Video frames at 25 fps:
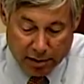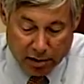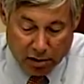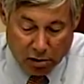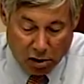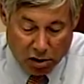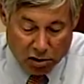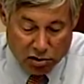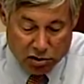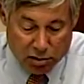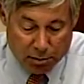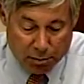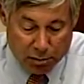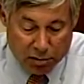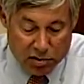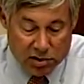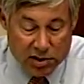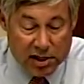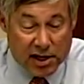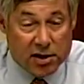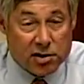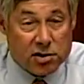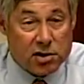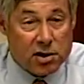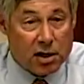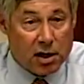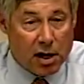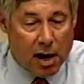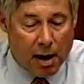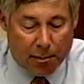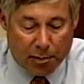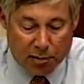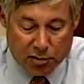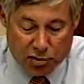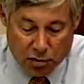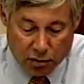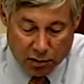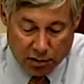but it also presents an
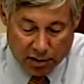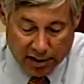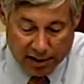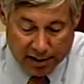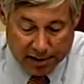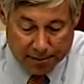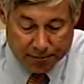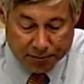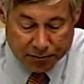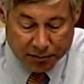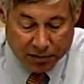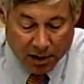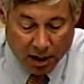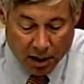opportunity.